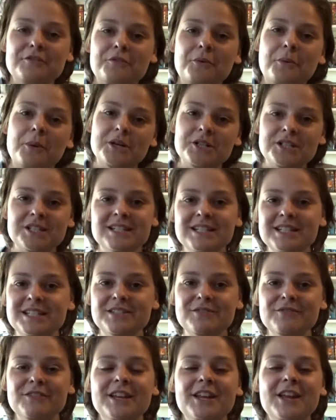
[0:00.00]
watching this
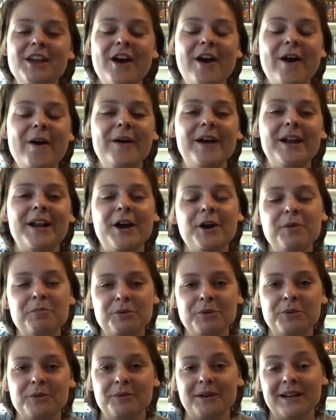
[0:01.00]
video, and I hope
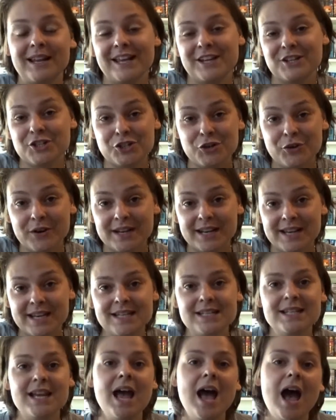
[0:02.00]
you really enjoyed
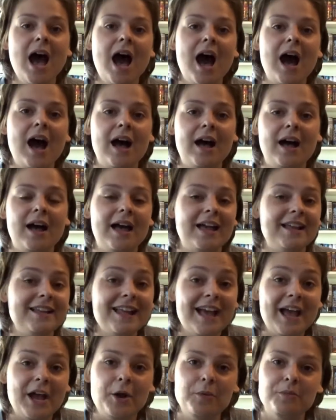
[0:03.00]
it. And
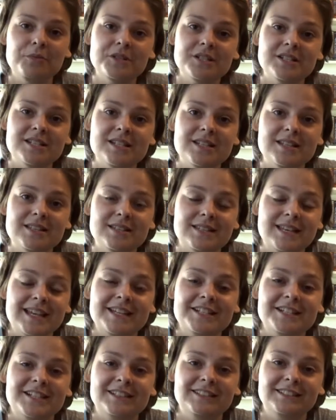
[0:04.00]
yeah, I hope we should see
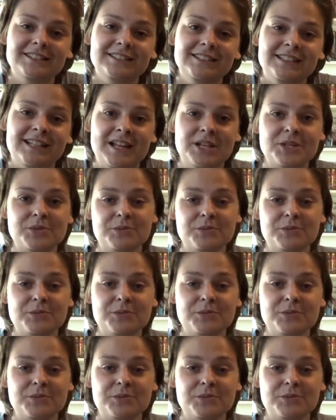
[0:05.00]
each other in the next